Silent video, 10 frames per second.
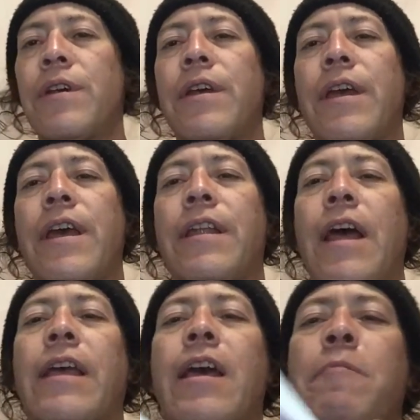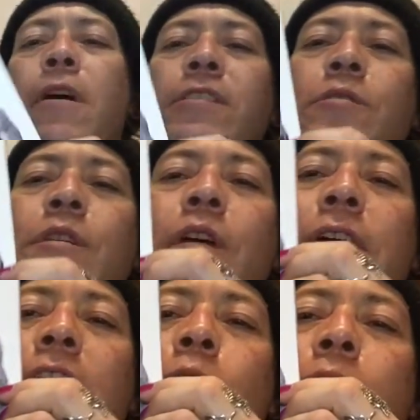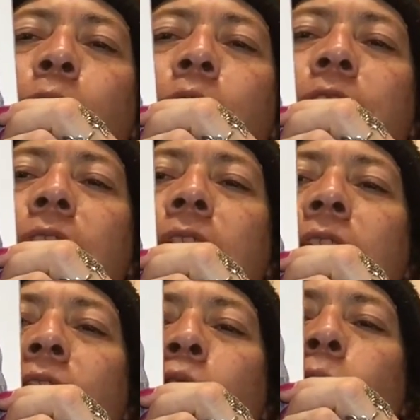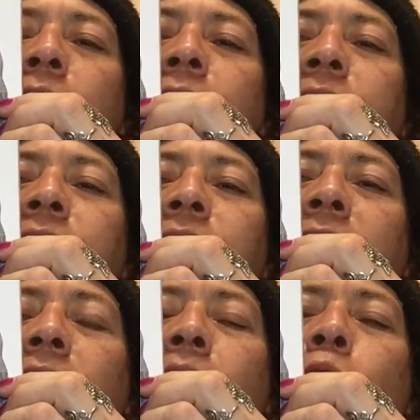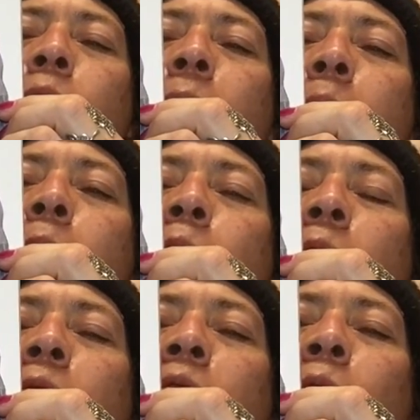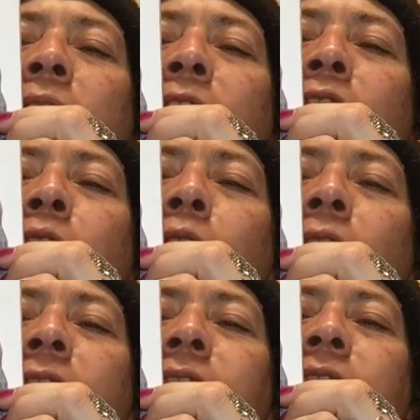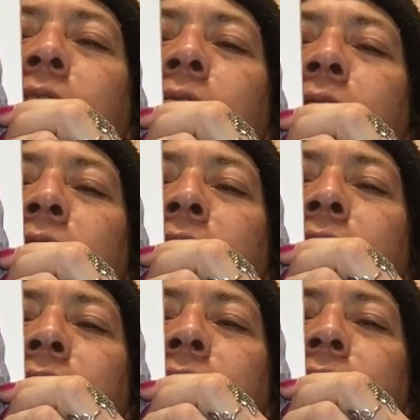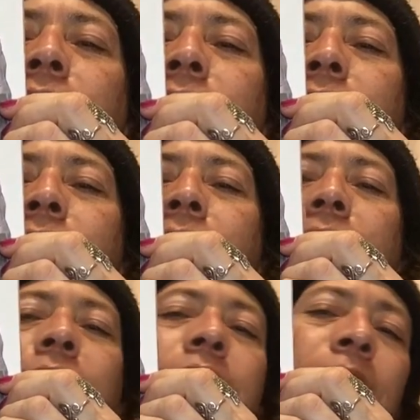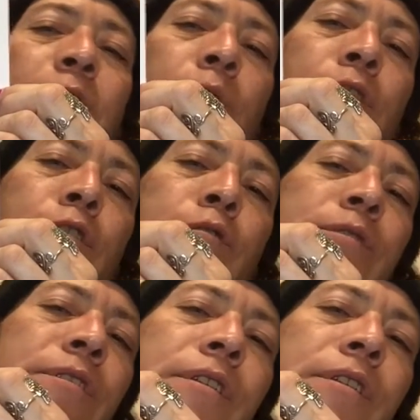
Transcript: And I gotta be honest with you, I can't wait for the day when this is like, oh, remember when we had to do all that stuff? And this is like one of those